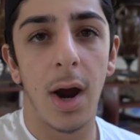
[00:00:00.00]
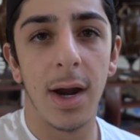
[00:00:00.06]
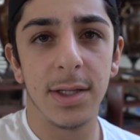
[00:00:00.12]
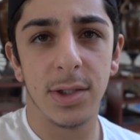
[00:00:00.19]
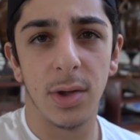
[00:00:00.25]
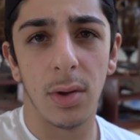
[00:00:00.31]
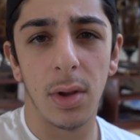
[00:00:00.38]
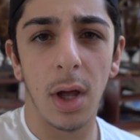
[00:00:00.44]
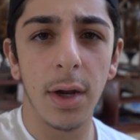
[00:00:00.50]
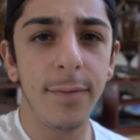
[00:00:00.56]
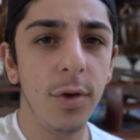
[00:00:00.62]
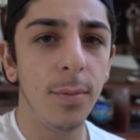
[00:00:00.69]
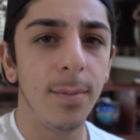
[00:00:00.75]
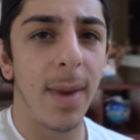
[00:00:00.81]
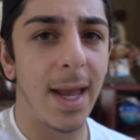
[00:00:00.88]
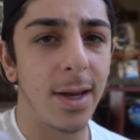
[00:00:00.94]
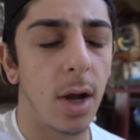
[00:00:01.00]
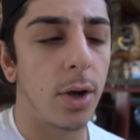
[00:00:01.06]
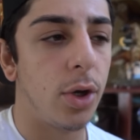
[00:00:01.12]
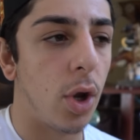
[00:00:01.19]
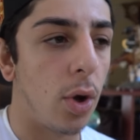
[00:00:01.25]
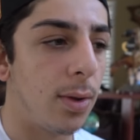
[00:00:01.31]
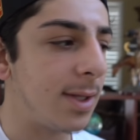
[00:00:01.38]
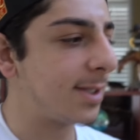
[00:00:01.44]
All right, so a lot of you may not
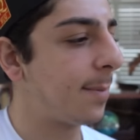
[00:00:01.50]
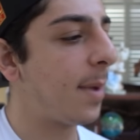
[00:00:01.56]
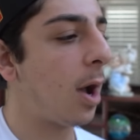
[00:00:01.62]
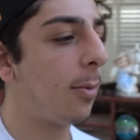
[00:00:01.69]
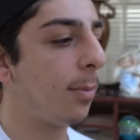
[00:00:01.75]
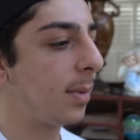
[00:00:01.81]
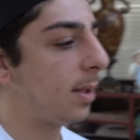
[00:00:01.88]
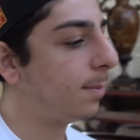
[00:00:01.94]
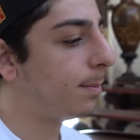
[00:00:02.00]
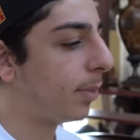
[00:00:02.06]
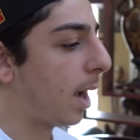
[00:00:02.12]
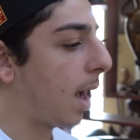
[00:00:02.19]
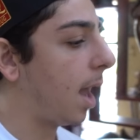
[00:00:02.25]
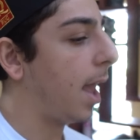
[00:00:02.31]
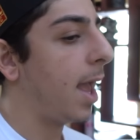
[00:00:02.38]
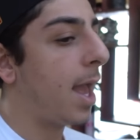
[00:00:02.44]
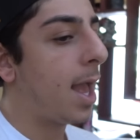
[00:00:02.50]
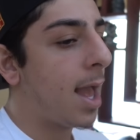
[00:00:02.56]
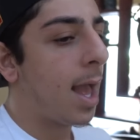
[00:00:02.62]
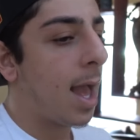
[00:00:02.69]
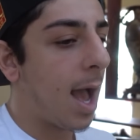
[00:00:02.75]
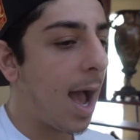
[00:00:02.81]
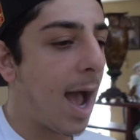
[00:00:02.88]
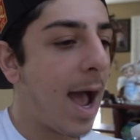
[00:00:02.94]
know this about me, but
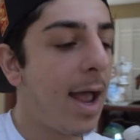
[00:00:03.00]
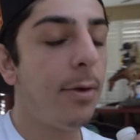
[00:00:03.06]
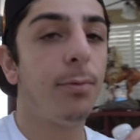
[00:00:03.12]
I